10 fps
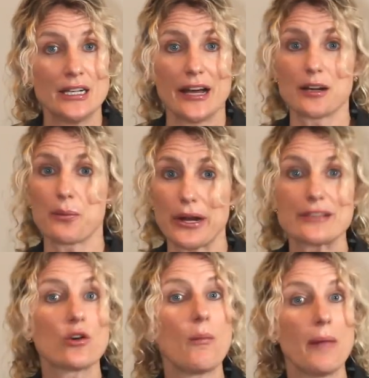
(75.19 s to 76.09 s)
an
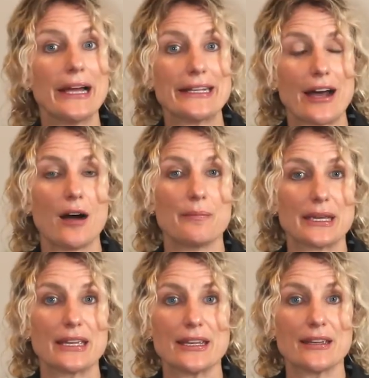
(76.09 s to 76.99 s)
appraisal might not
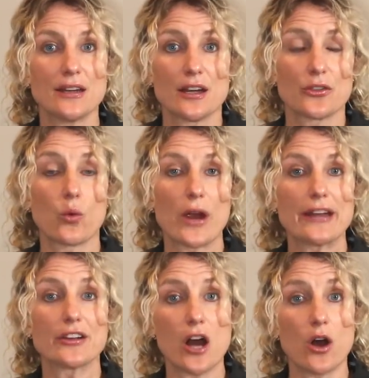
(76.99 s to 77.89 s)
be the way
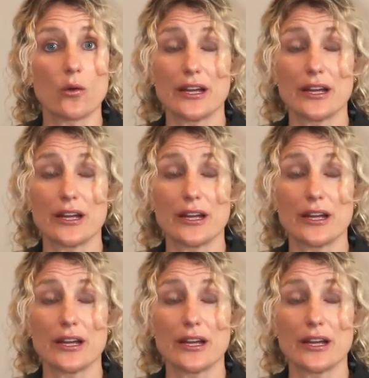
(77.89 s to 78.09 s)
to go.